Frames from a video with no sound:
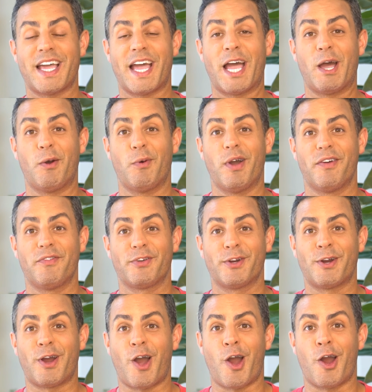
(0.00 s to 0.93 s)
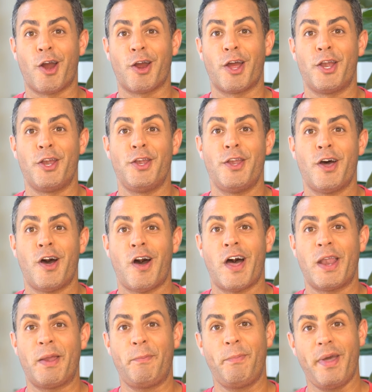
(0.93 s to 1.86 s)
however, are
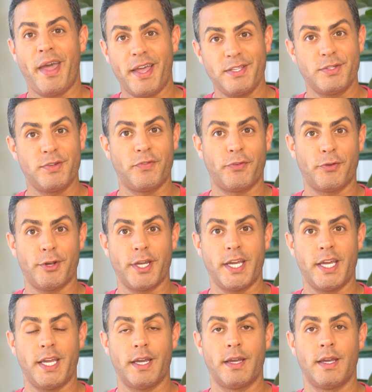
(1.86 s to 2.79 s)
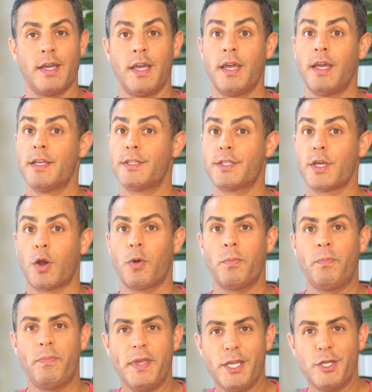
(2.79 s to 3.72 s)
not pest-free,
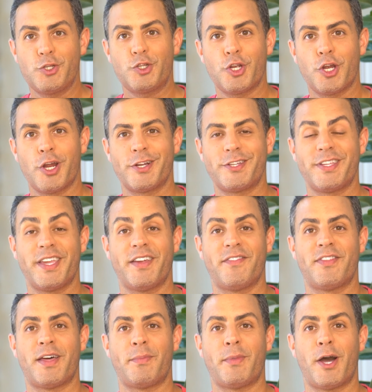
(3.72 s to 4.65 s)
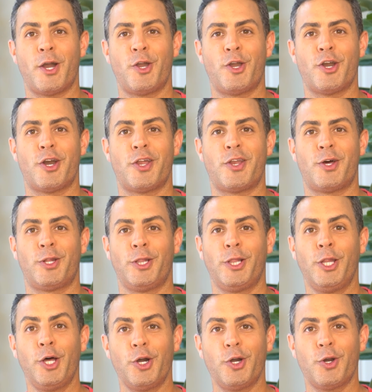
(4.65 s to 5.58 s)
so be sure to give them a good
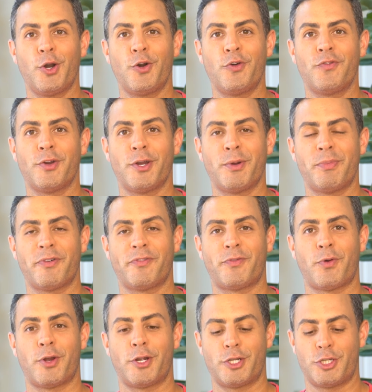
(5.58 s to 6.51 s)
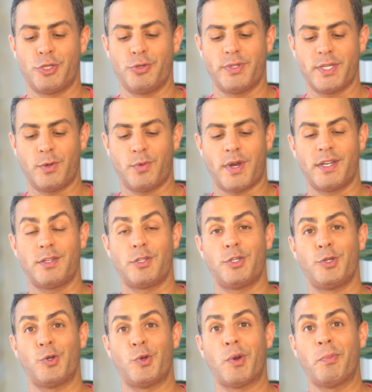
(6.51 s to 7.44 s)
look over before choosing one
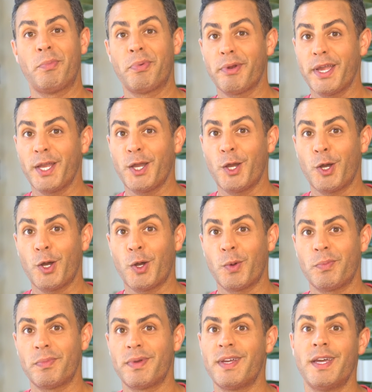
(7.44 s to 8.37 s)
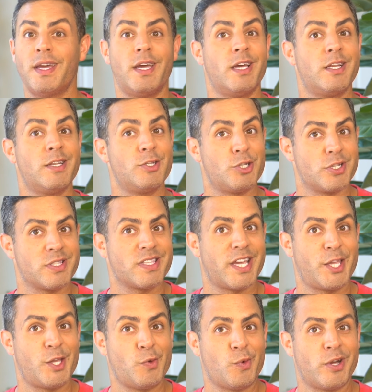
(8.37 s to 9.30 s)
to bring home, just
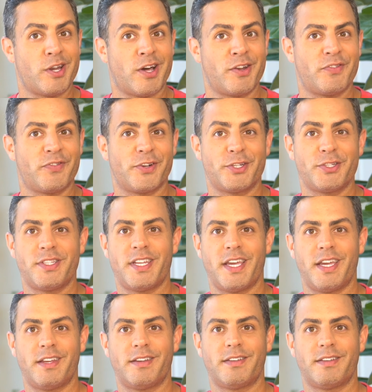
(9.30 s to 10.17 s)
like you would on a first date.